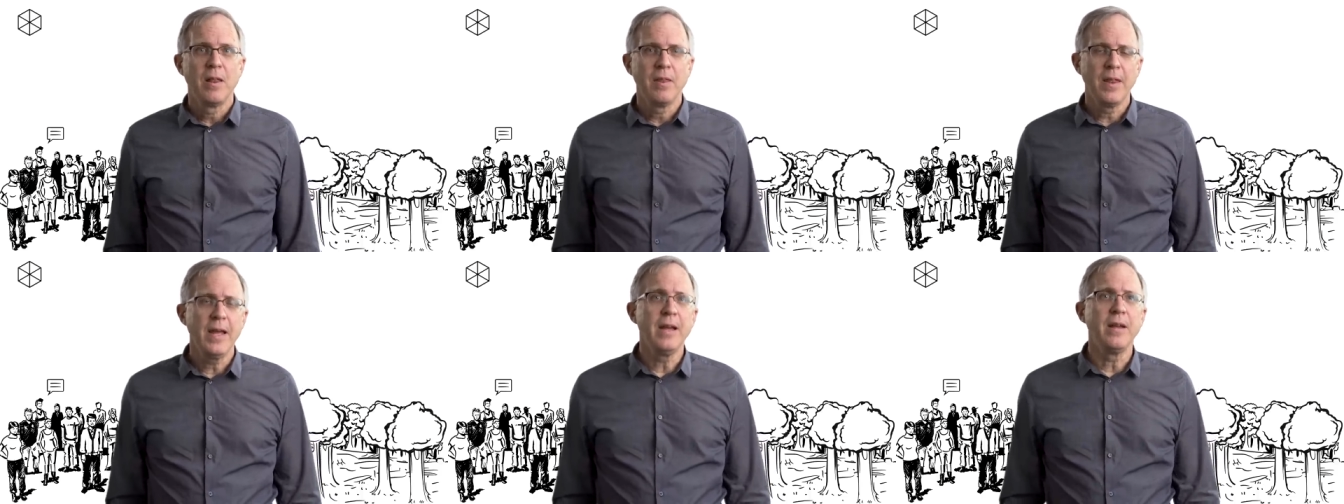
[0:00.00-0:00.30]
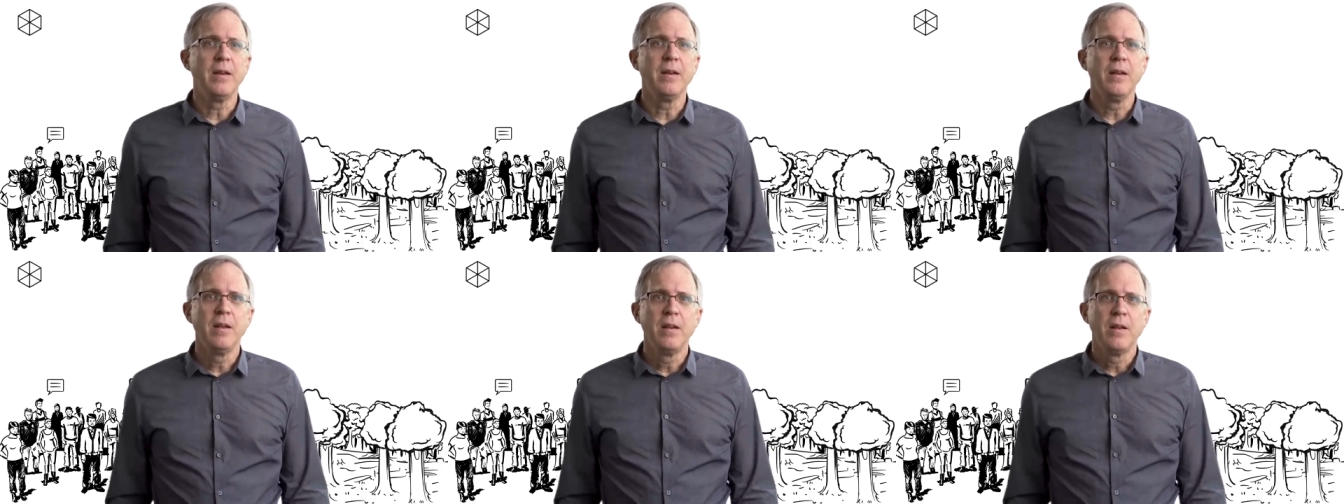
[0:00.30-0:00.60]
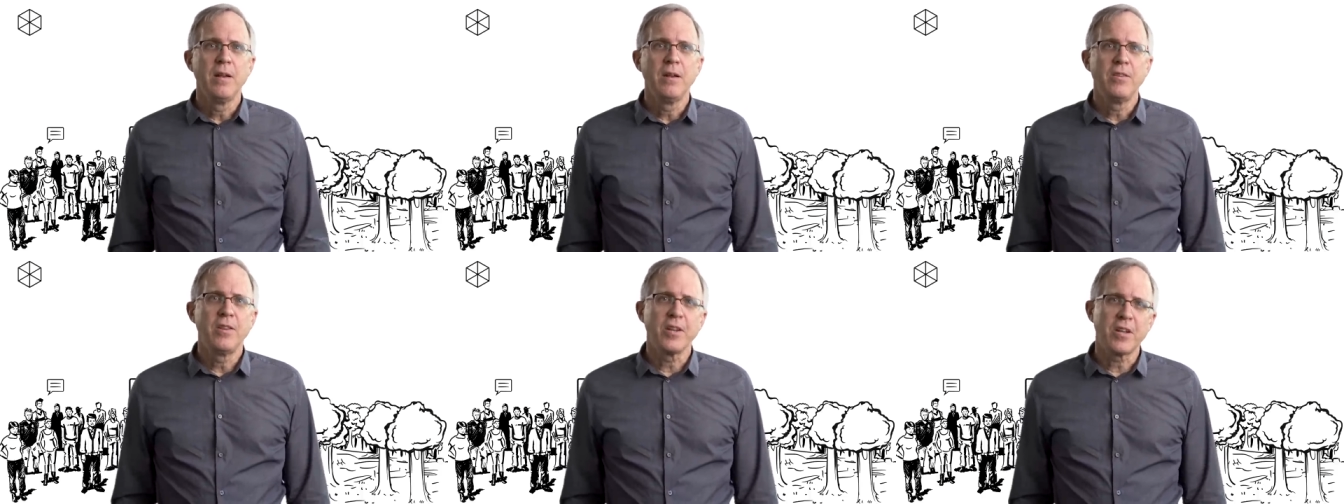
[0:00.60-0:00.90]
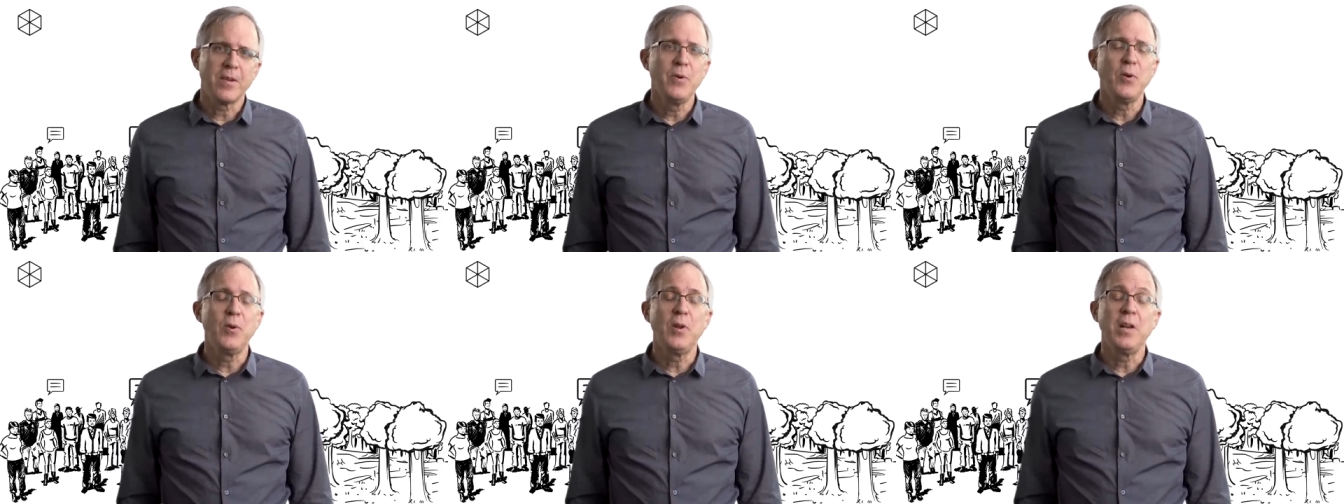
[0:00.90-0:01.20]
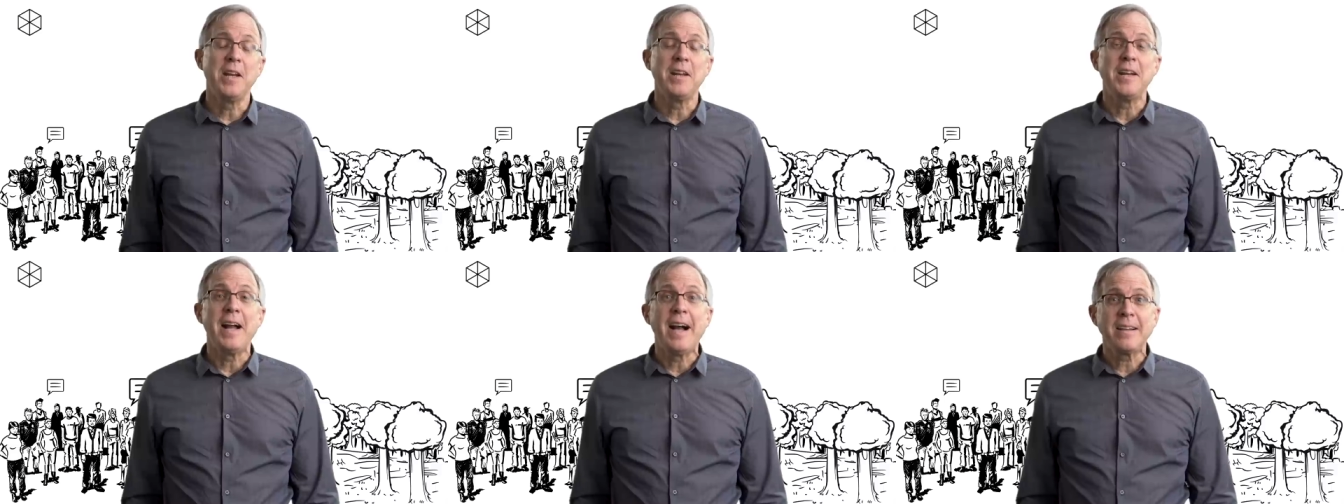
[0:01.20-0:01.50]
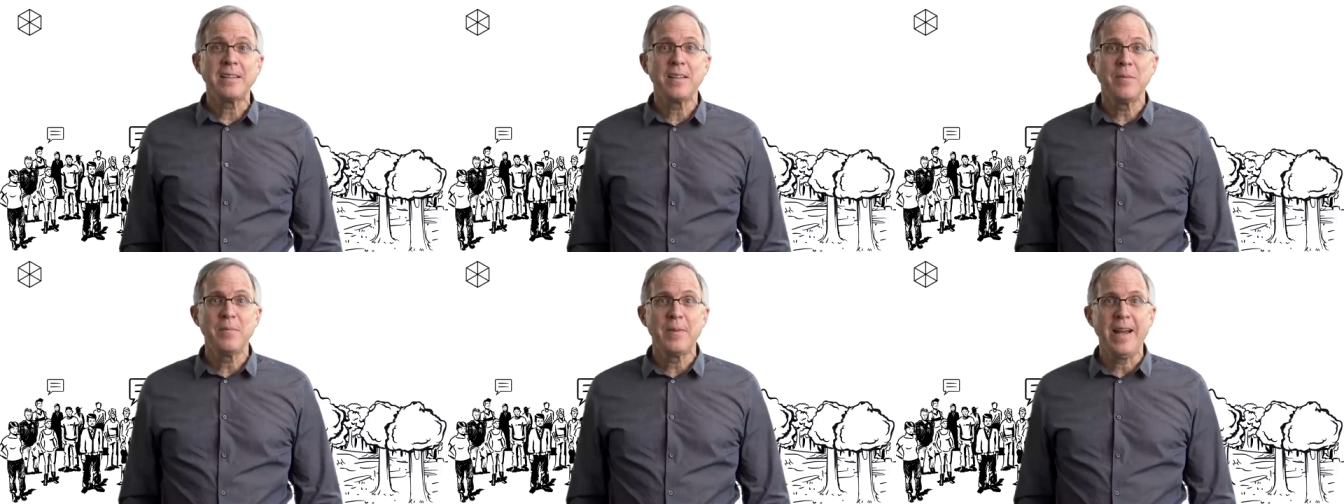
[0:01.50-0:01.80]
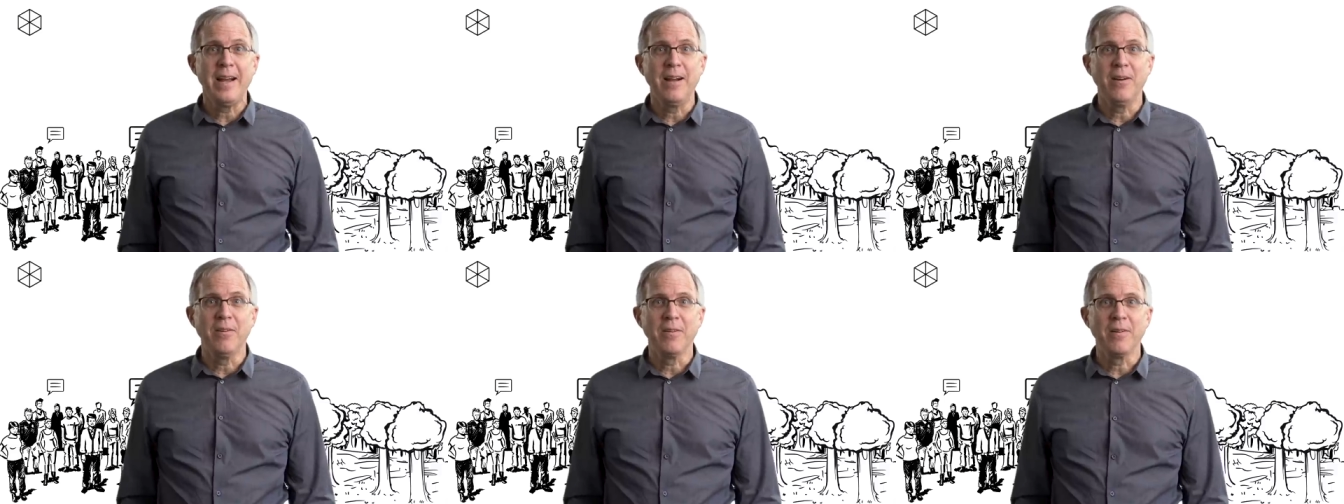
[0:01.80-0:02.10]
Then, the community knocked them
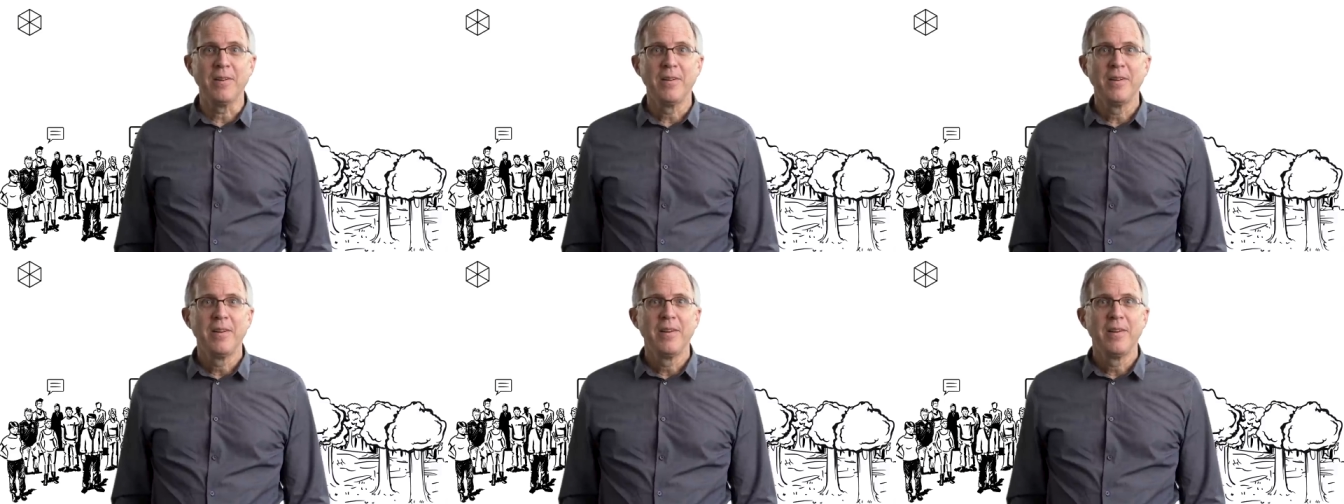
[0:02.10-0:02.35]
down